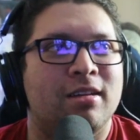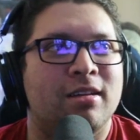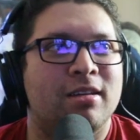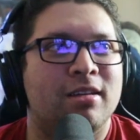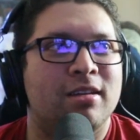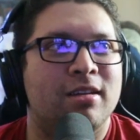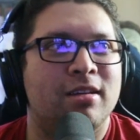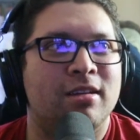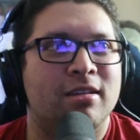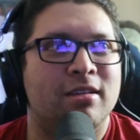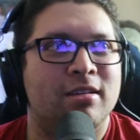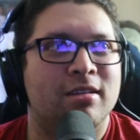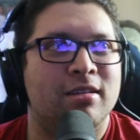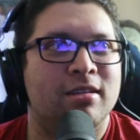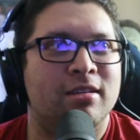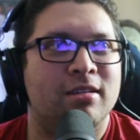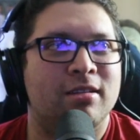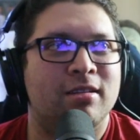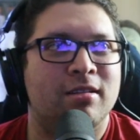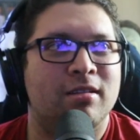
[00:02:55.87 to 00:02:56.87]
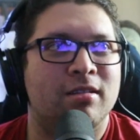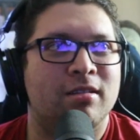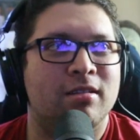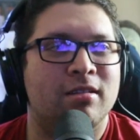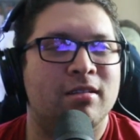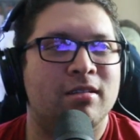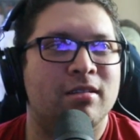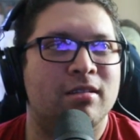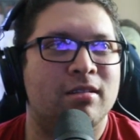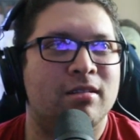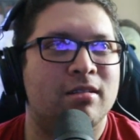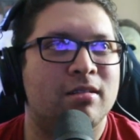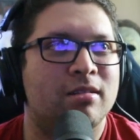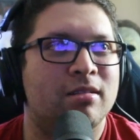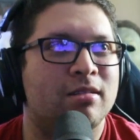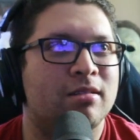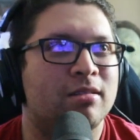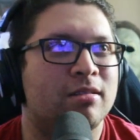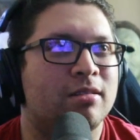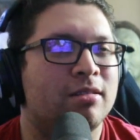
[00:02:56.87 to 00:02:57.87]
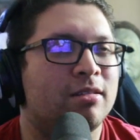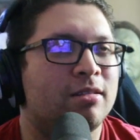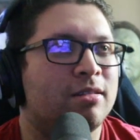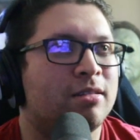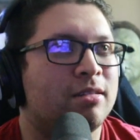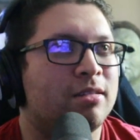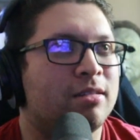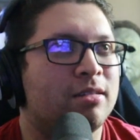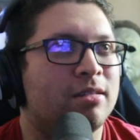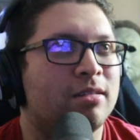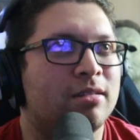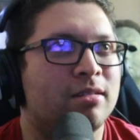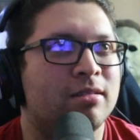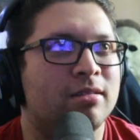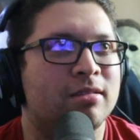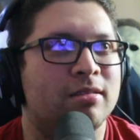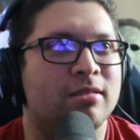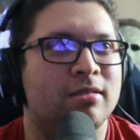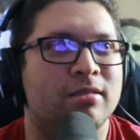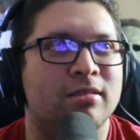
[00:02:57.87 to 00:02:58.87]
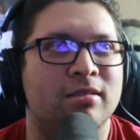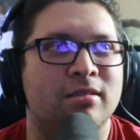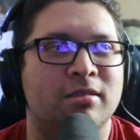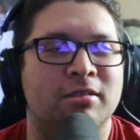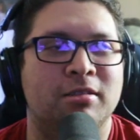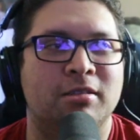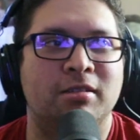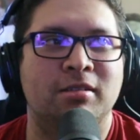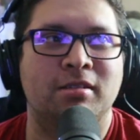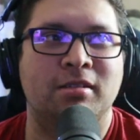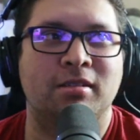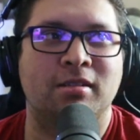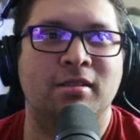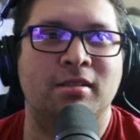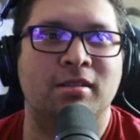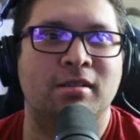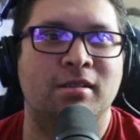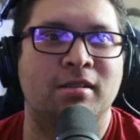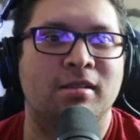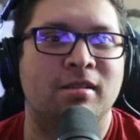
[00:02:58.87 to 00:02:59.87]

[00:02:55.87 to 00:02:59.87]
The person shown says nothing.